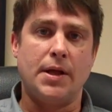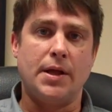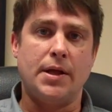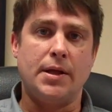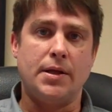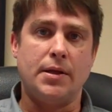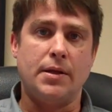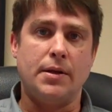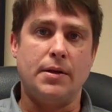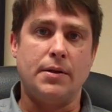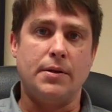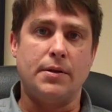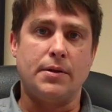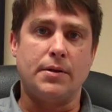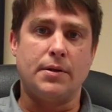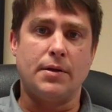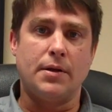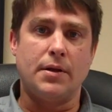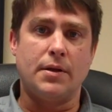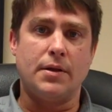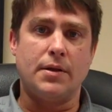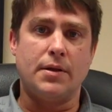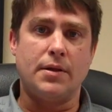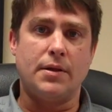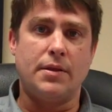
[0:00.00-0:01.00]
And
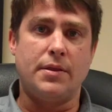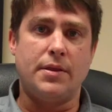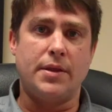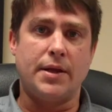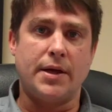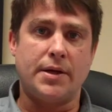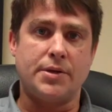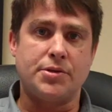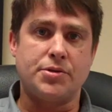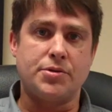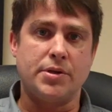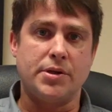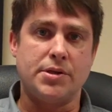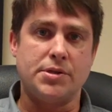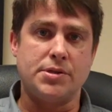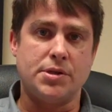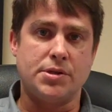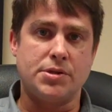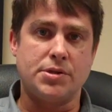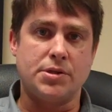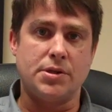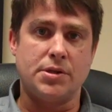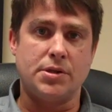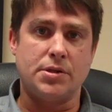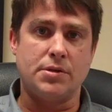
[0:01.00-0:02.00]
that
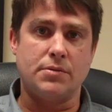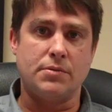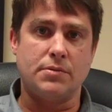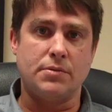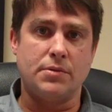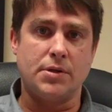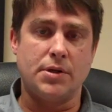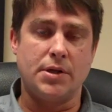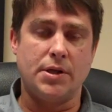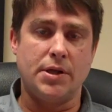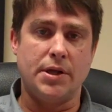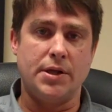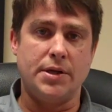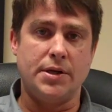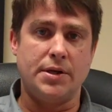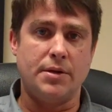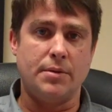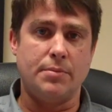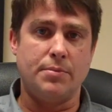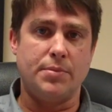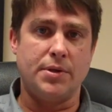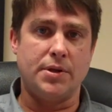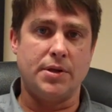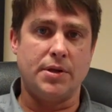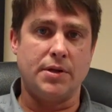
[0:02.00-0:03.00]
transition ended
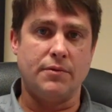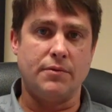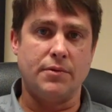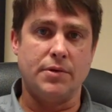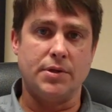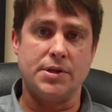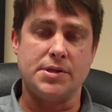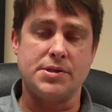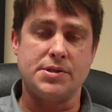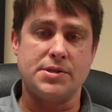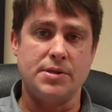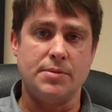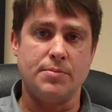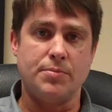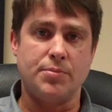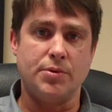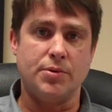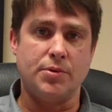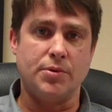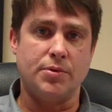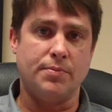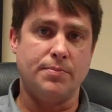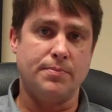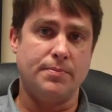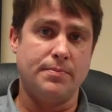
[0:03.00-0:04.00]
up being really
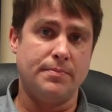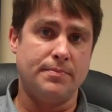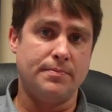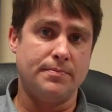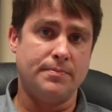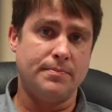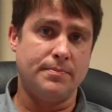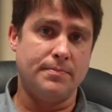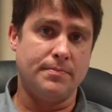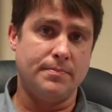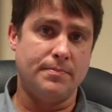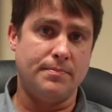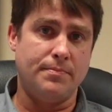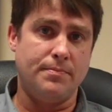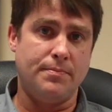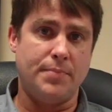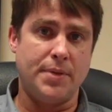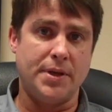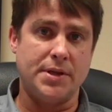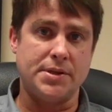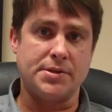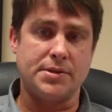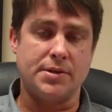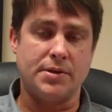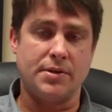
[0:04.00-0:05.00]
simple
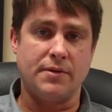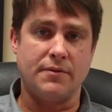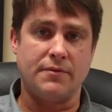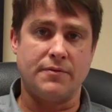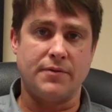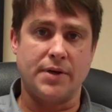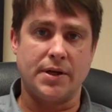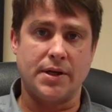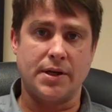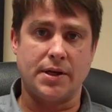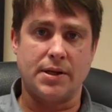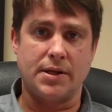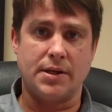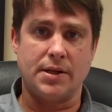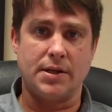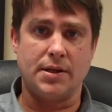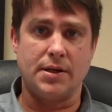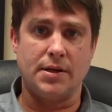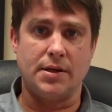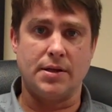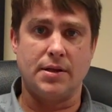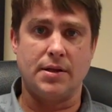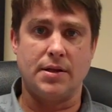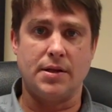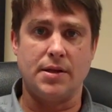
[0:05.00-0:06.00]
based on the fact
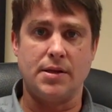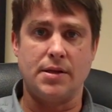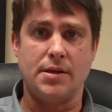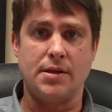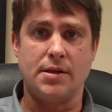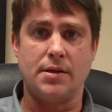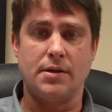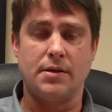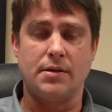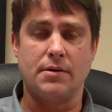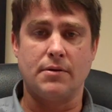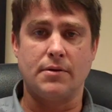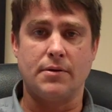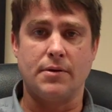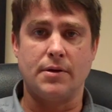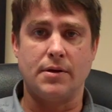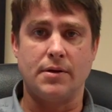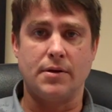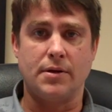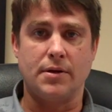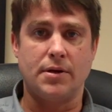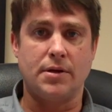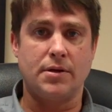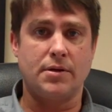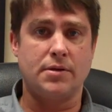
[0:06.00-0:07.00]
that the
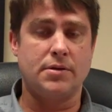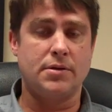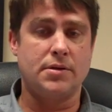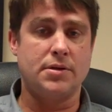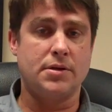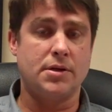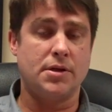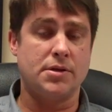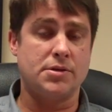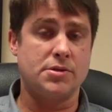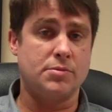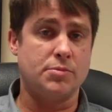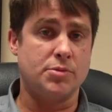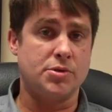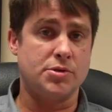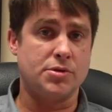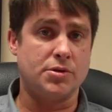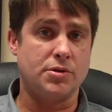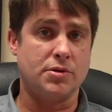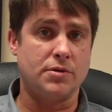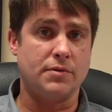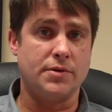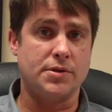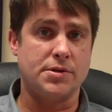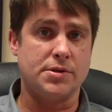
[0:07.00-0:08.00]
customer
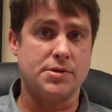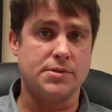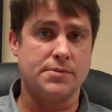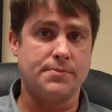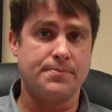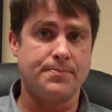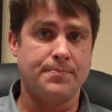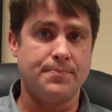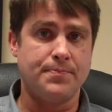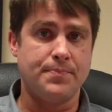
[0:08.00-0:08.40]
service